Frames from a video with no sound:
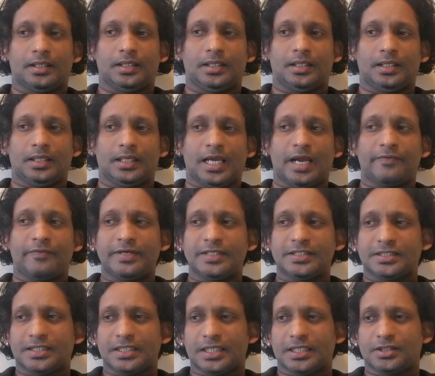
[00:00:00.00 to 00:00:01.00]
In every
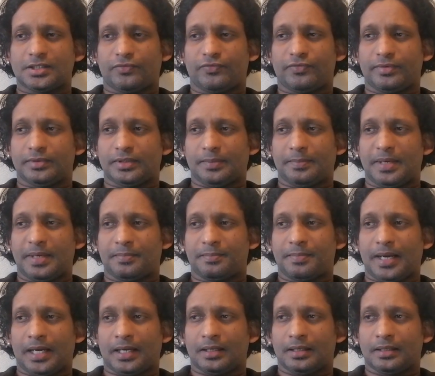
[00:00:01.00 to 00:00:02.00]
stage of the Big
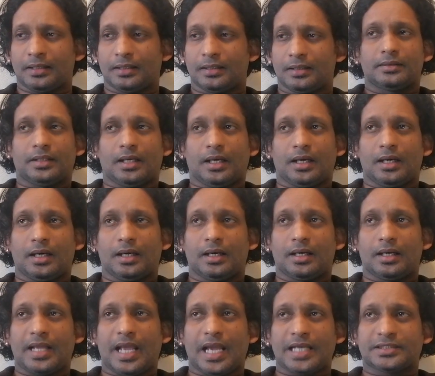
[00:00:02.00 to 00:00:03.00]
Bang, the
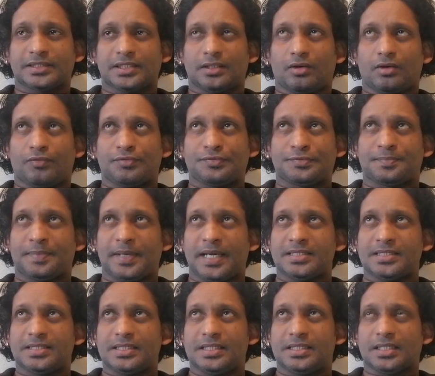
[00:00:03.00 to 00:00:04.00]
reaction of
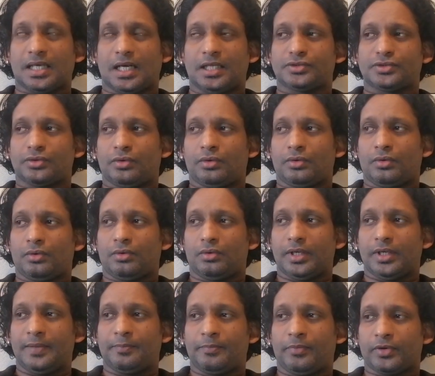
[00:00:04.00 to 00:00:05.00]
space is also
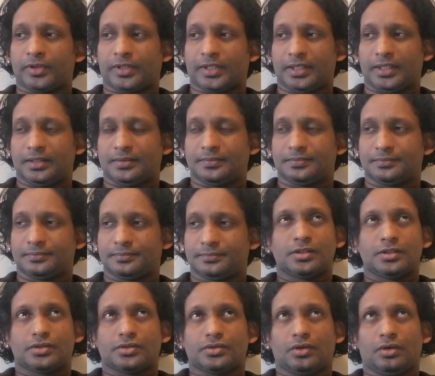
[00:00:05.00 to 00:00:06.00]
important.
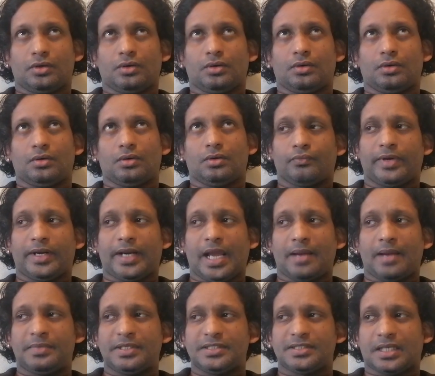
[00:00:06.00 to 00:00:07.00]
So when I
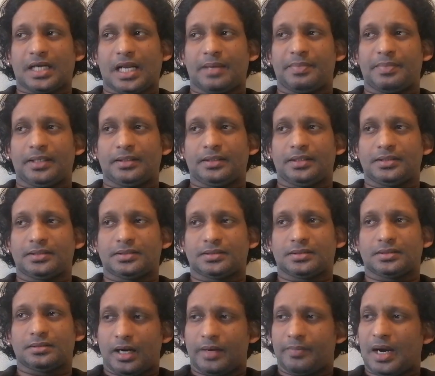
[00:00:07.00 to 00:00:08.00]
am describing this,
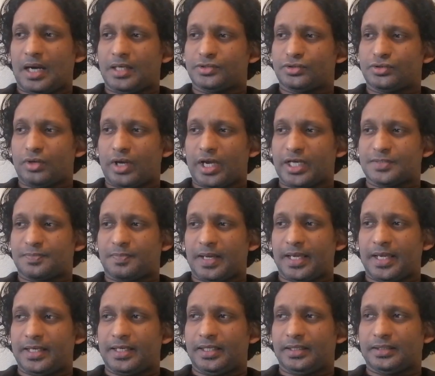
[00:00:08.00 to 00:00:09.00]
I am also
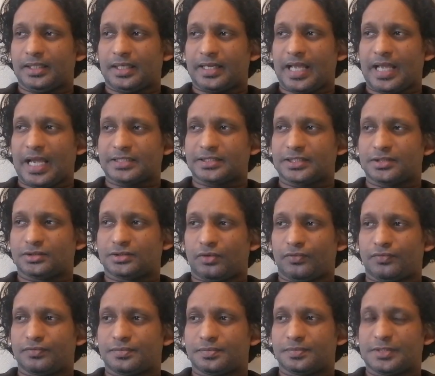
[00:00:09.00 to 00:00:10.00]
explaining the reactions
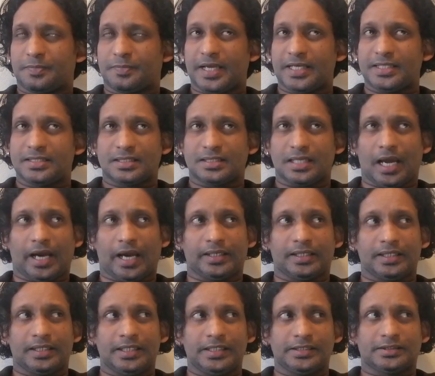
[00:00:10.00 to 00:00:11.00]
of space at
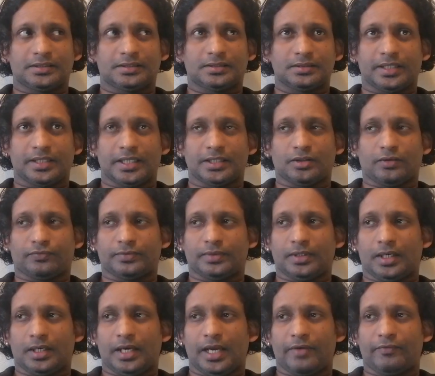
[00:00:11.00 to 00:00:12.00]
each stage of
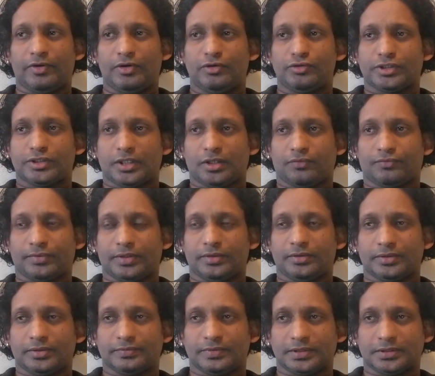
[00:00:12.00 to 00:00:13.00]
the evolution of the
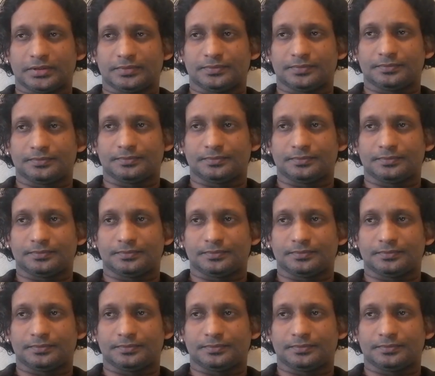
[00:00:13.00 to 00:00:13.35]
universe.